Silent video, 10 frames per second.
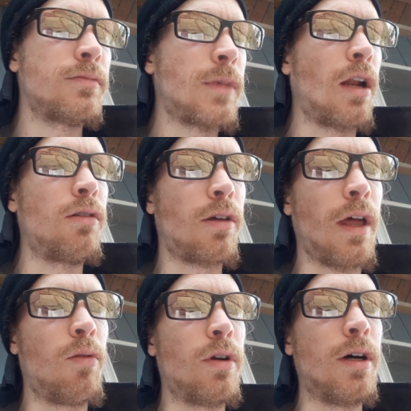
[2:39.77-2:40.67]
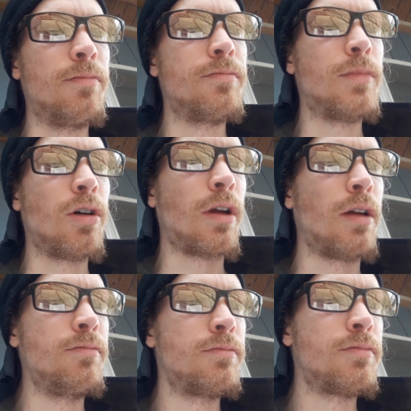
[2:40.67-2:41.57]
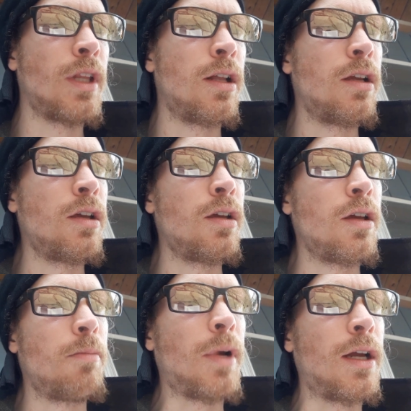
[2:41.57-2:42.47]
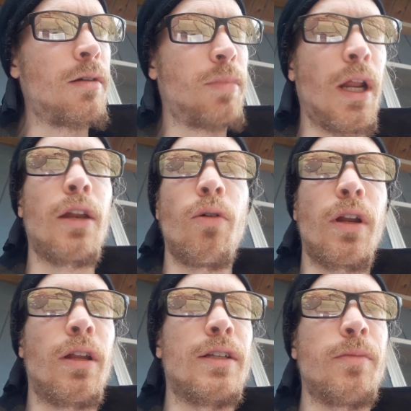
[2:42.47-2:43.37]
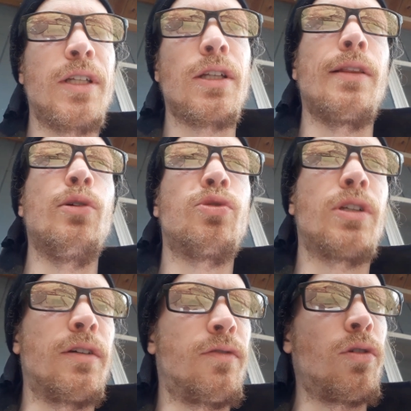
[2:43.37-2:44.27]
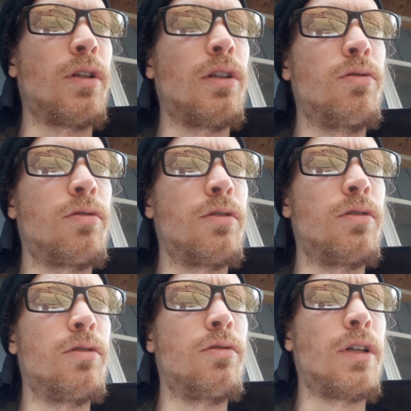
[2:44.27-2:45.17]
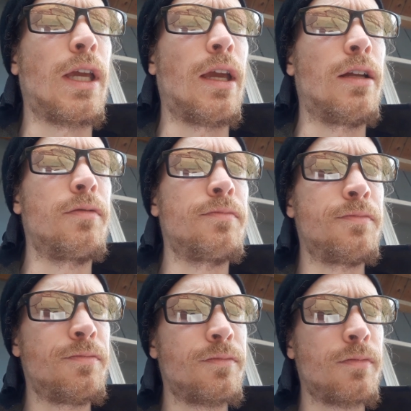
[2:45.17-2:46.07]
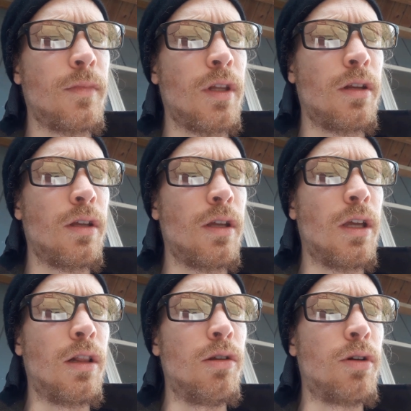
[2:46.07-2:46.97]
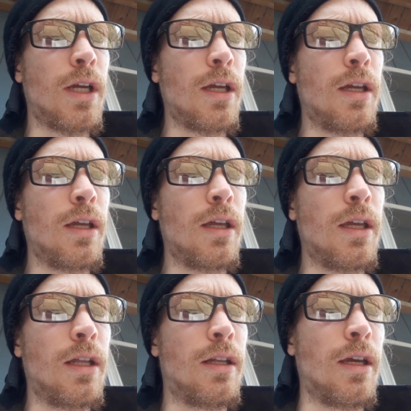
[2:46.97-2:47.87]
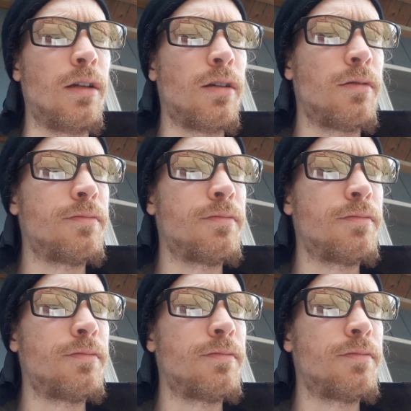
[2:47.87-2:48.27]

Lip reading: Got to look that one up. Okay. But I know what it is. It means elusive or elucidate. Elucidate.